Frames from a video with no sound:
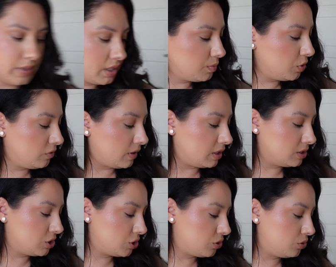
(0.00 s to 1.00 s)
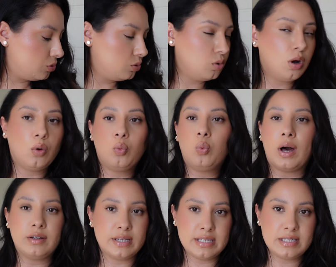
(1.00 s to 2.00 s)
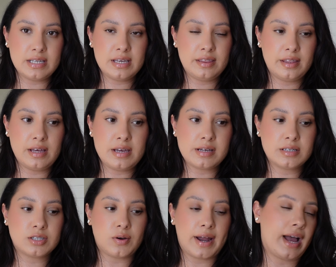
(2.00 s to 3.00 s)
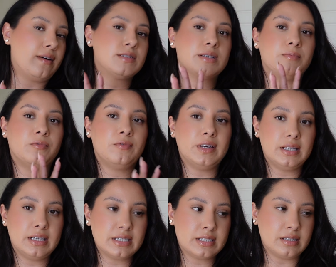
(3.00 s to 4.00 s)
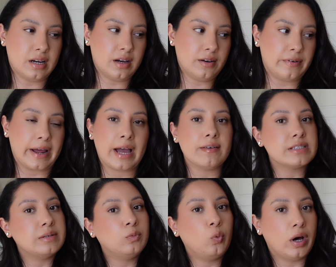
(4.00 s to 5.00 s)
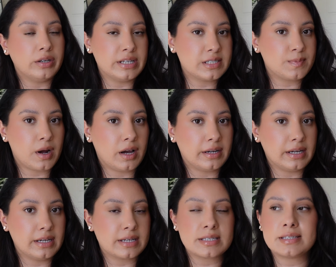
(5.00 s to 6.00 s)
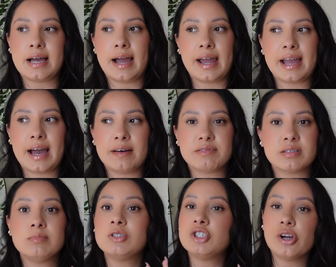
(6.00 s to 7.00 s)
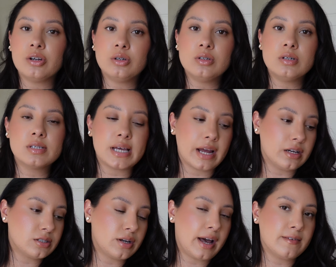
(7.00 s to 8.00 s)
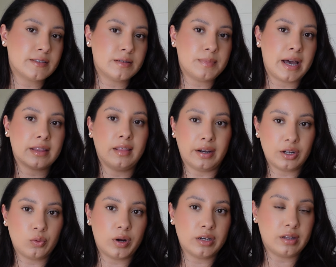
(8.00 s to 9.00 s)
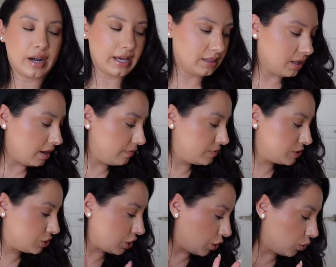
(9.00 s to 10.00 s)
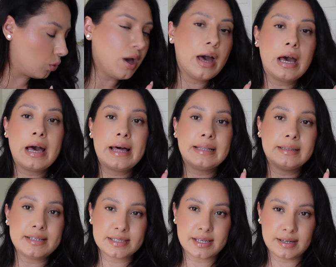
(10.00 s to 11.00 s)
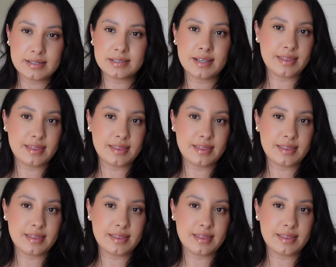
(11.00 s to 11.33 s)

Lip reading: we can move on to wellnessy things. So I have some fitness stuff, I have some wellness products, I have some journals, I also have some athletic wear that I love. So let's get into